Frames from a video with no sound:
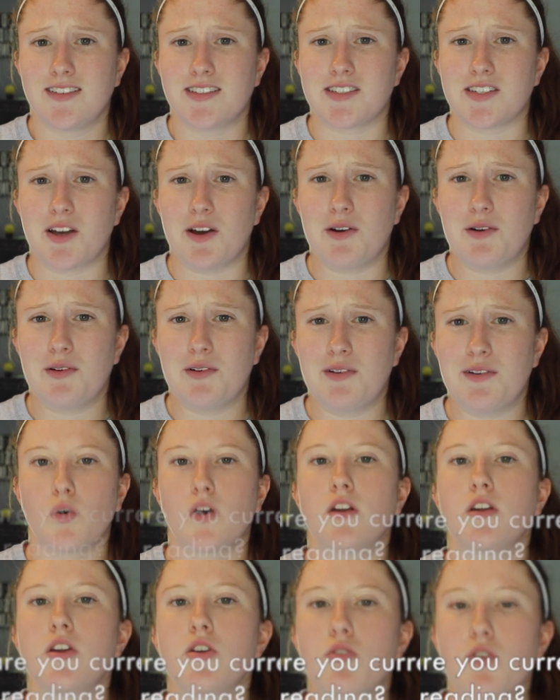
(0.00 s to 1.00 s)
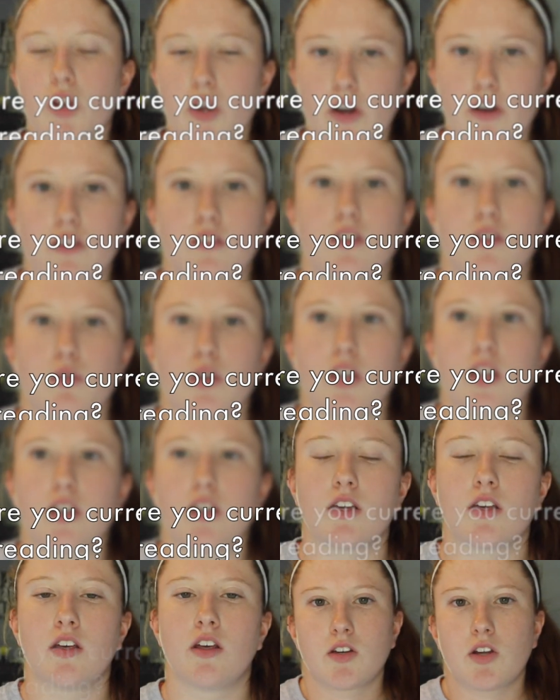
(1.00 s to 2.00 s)
So, what are you currently
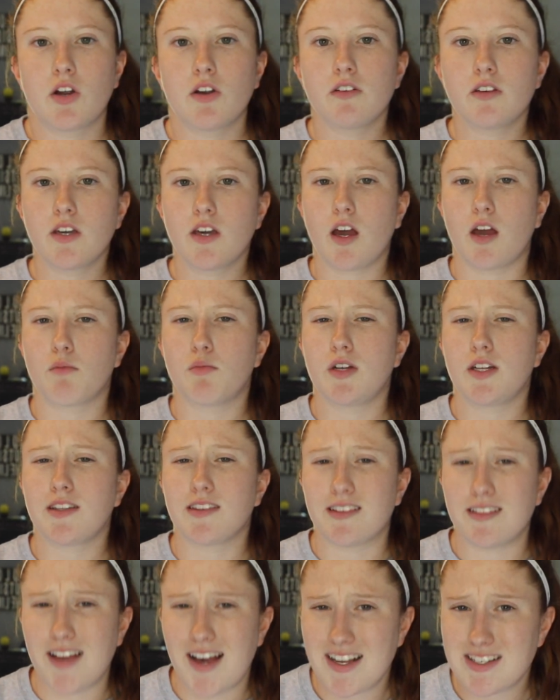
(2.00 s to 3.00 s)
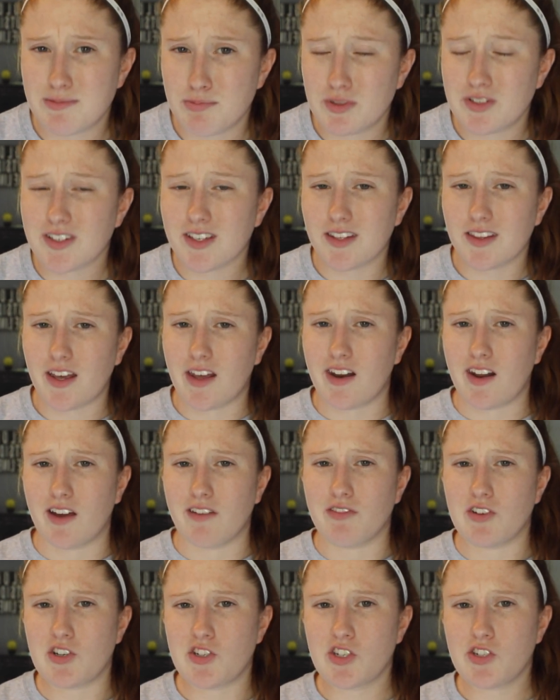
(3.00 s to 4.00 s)
reading? Currently, I'm reading the last book in the
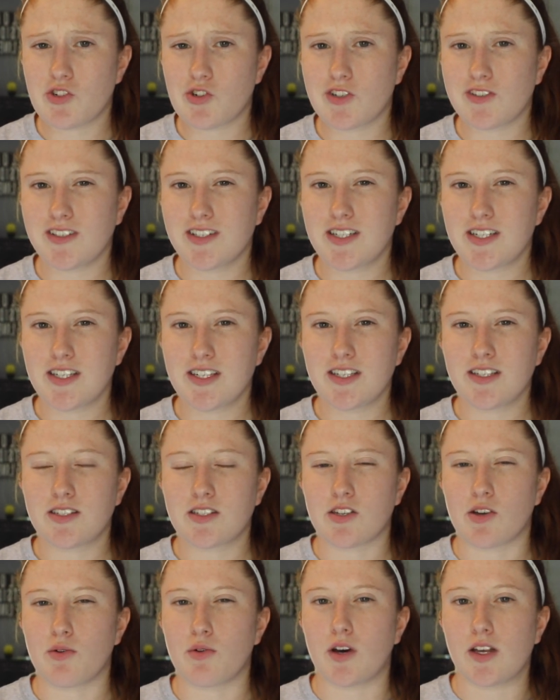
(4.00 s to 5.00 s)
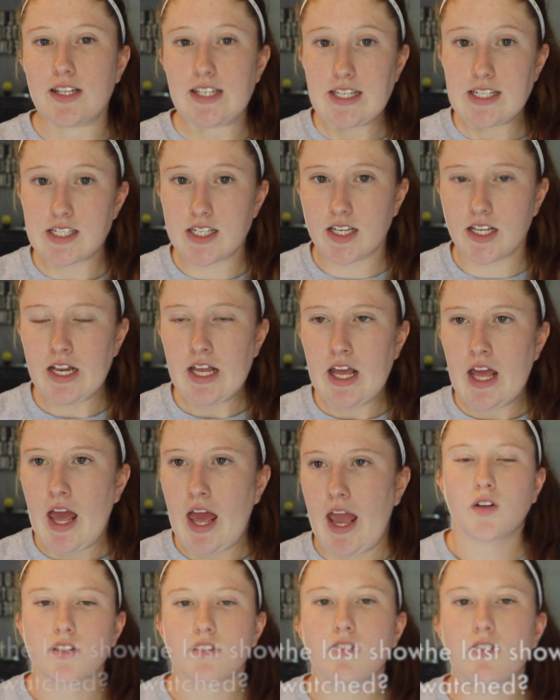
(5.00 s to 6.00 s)
Divergent trilogy, so Allegiant.
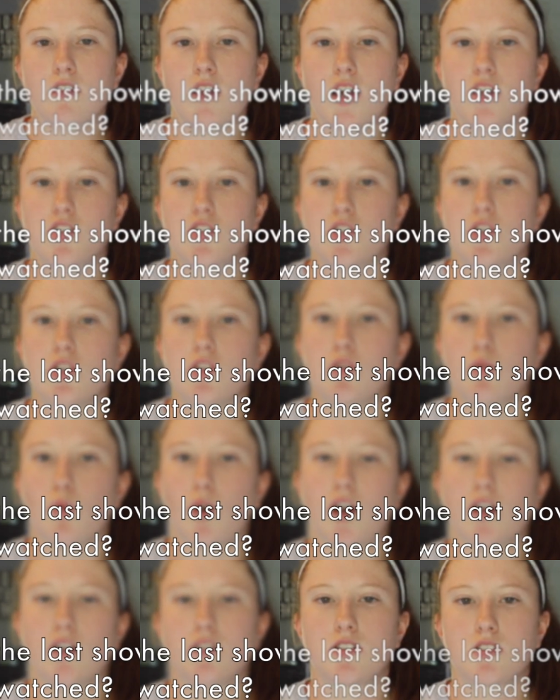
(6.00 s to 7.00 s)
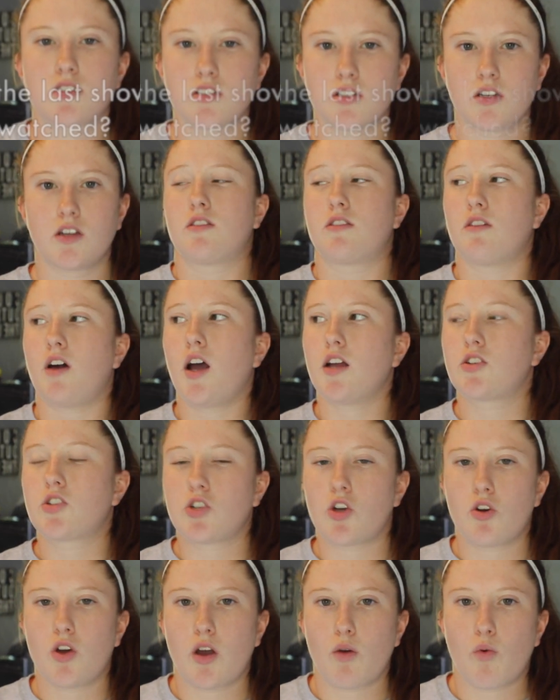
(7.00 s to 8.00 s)
What's the last show you watched? The last
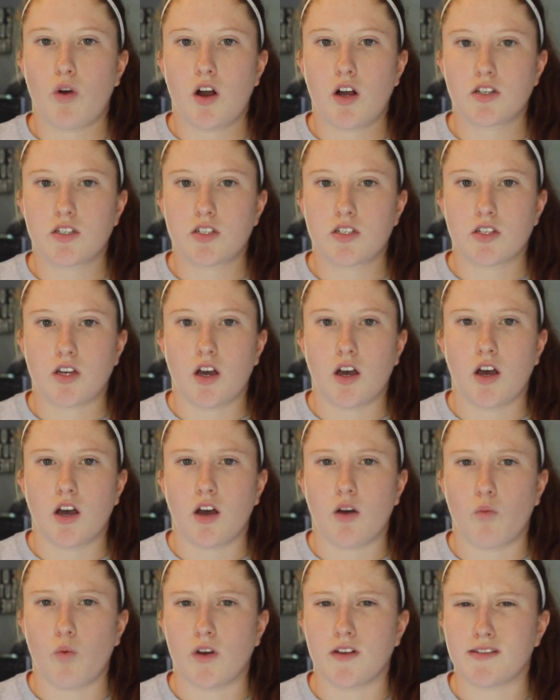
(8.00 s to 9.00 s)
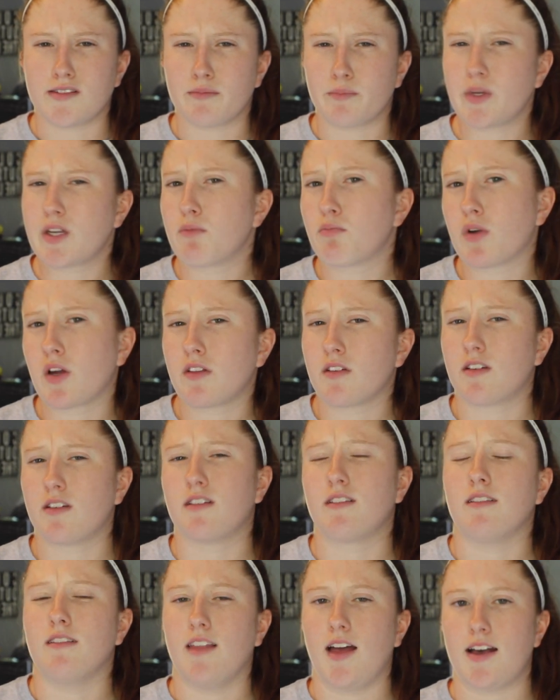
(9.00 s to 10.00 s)
show I watched uh, was Big
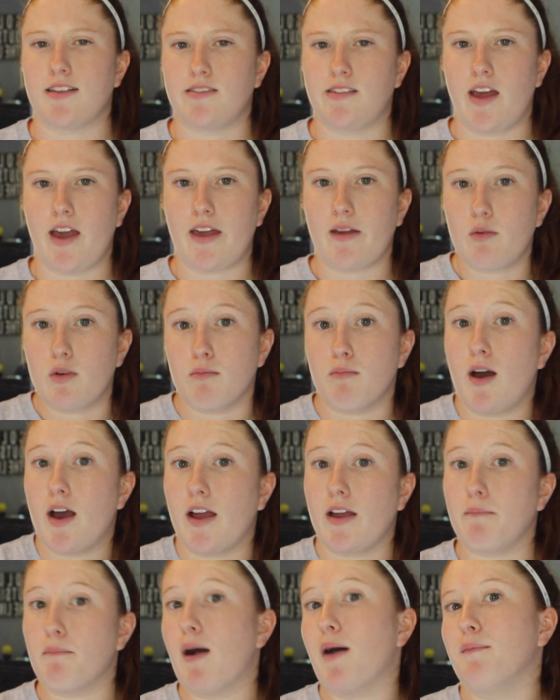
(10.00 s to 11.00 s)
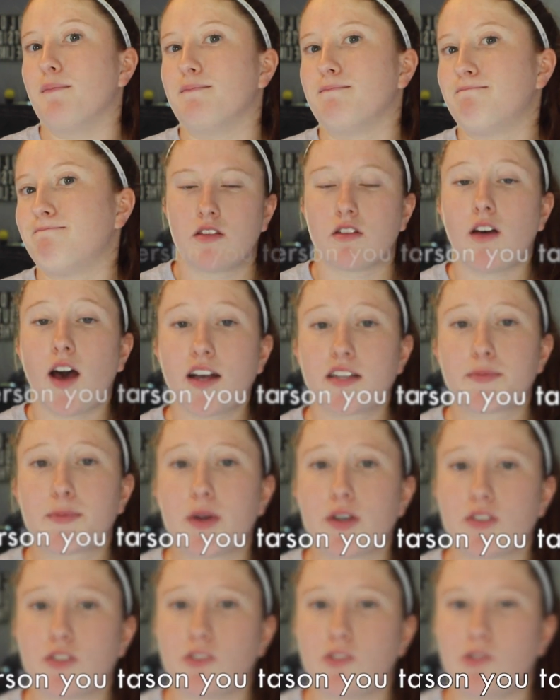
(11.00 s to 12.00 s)
Brother last night with my mom. The last
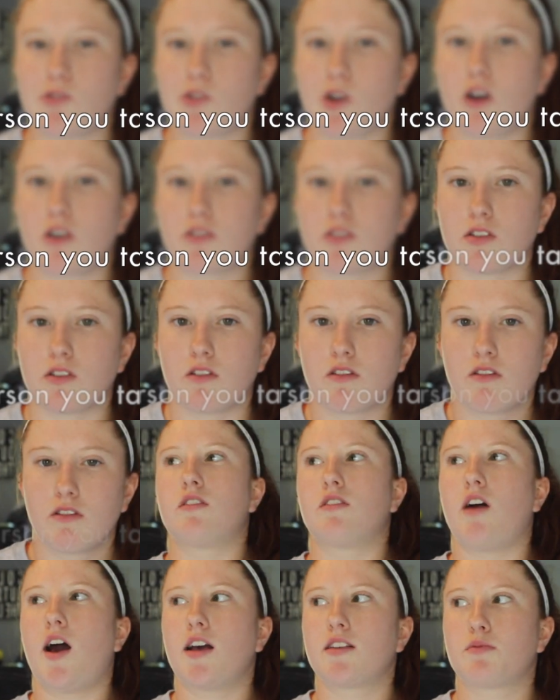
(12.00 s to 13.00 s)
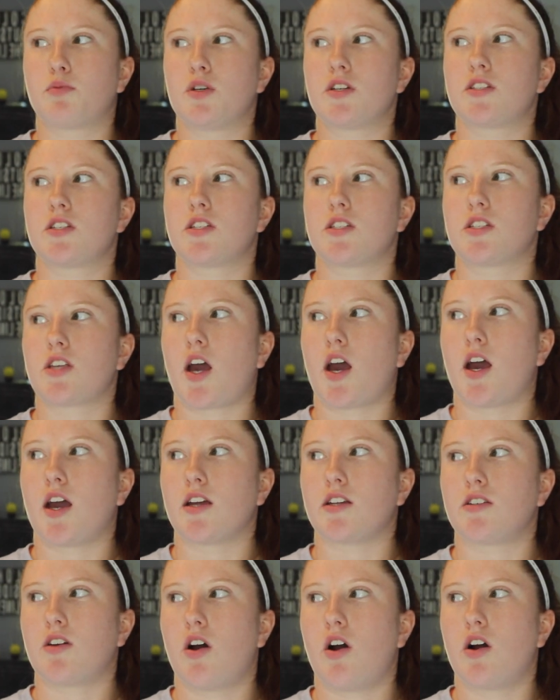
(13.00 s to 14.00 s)
person you talked to? The last person
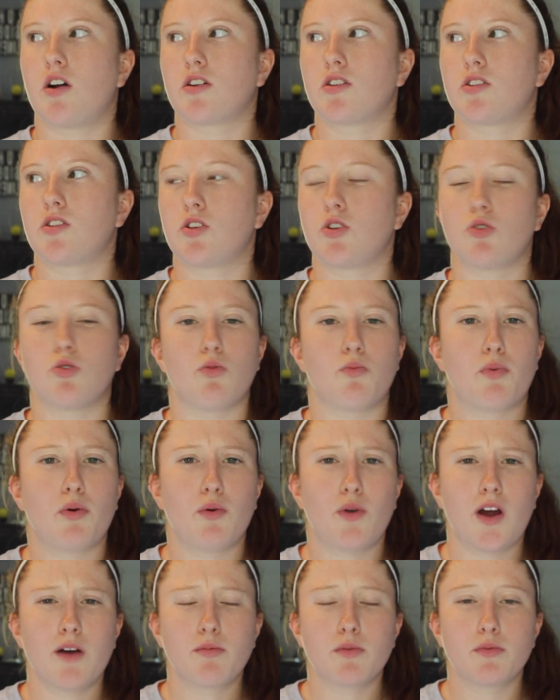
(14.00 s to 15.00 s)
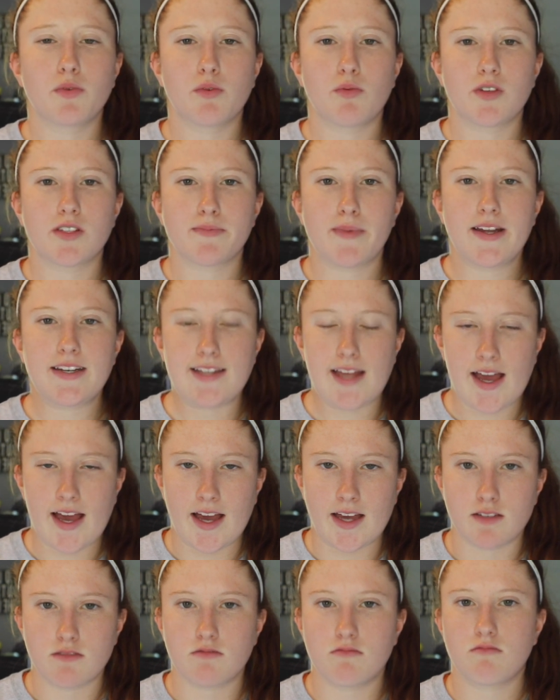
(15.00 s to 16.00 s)
I talked to probably was my
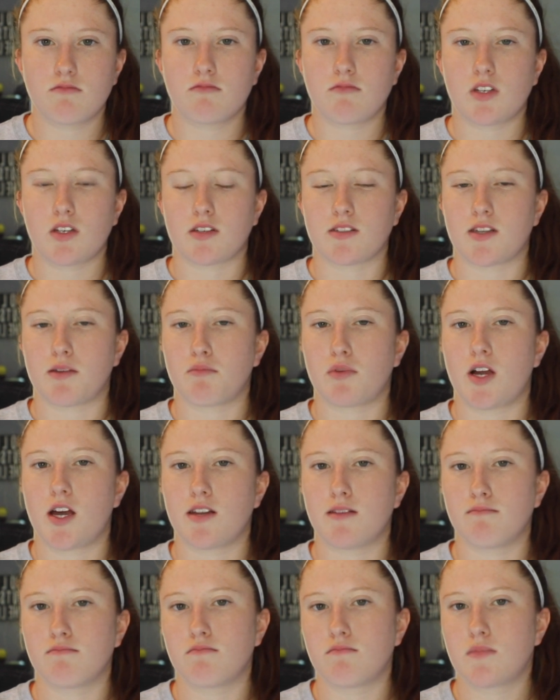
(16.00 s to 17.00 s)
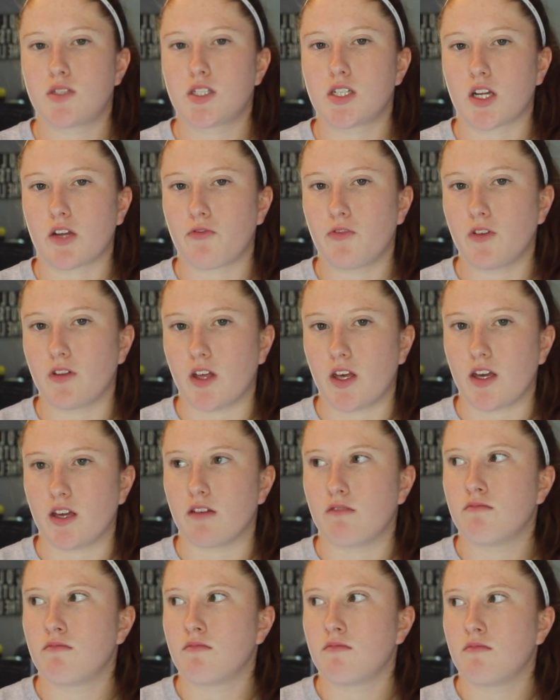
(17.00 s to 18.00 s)
dad because I brought him
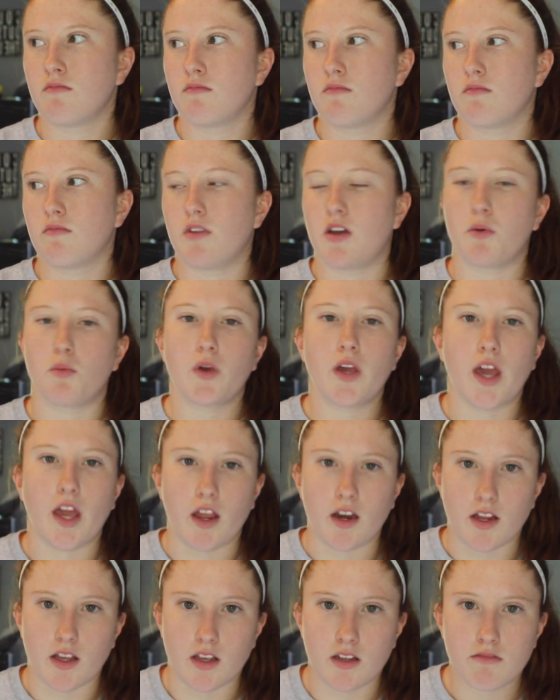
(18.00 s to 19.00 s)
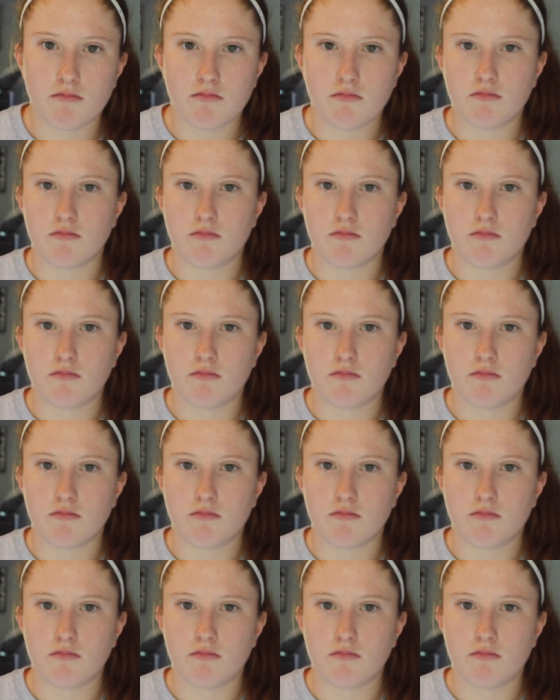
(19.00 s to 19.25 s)
Chick-fil-A and we ate it.